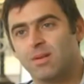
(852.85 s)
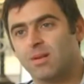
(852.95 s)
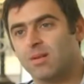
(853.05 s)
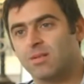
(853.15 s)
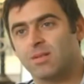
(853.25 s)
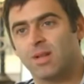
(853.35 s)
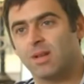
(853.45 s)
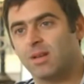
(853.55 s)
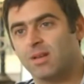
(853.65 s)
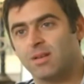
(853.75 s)
Oh, I couldn't
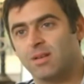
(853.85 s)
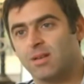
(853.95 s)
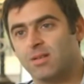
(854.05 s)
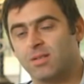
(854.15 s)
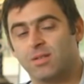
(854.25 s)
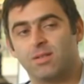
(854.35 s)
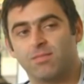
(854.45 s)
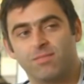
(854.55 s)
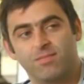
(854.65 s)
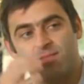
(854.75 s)
stand it. You know, it's just
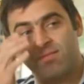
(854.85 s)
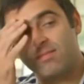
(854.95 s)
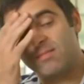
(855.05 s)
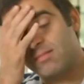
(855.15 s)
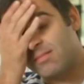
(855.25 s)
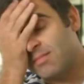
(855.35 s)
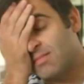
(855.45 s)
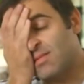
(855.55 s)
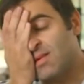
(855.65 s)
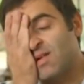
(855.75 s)
a...
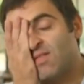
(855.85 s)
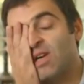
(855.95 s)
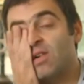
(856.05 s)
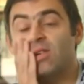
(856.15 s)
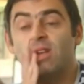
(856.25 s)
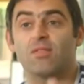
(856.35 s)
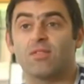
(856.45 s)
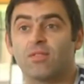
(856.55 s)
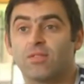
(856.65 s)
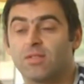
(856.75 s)
Oh, if I could
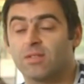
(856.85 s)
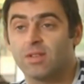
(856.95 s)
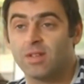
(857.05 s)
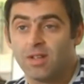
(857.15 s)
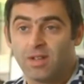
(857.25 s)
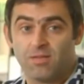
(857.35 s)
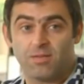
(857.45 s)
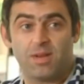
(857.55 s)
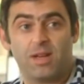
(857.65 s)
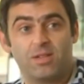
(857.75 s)
never have gone
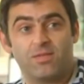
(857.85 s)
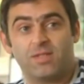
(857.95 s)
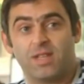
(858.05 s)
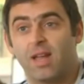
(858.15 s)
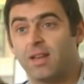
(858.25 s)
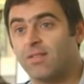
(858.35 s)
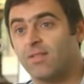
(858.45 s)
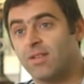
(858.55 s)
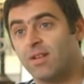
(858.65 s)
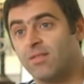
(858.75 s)
from the age of 10,
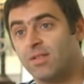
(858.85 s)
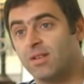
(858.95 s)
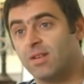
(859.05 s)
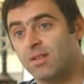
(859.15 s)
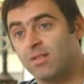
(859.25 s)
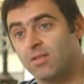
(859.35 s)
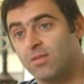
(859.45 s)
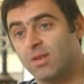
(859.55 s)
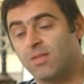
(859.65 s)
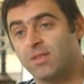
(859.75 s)
if I didn't go
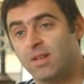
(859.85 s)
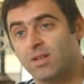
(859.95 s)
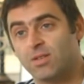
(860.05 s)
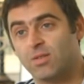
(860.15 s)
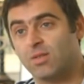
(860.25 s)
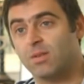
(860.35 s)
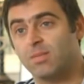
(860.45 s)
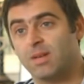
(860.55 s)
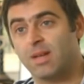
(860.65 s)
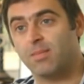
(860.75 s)
do another day of school, I'd
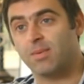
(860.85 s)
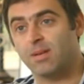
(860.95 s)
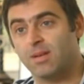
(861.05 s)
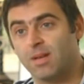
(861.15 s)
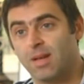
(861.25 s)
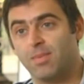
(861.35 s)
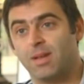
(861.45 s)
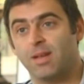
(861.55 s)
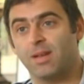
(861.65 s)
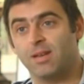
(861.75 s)
have been a happy,
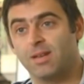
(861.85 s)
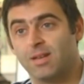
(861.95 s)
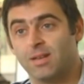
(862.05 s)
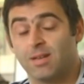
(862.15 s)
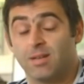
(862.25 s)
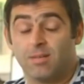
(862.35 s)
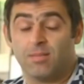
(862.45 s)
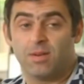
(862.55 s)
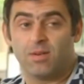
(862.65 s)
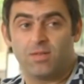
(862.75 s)
happy kid.
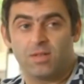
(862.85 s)
But